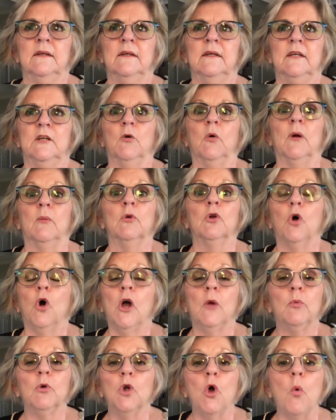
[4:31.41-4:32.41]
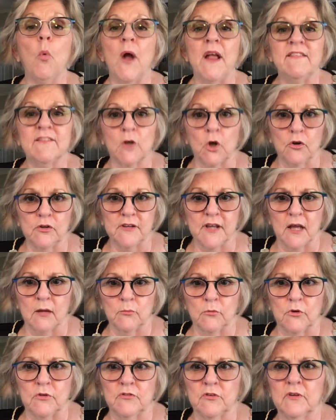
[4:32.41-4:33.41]
it will always go
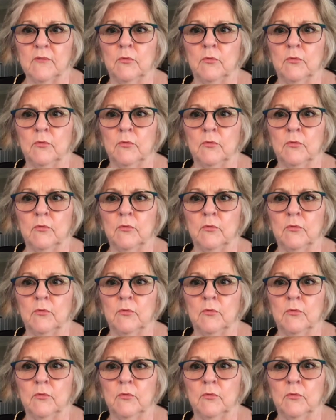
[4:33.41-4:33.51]
downward.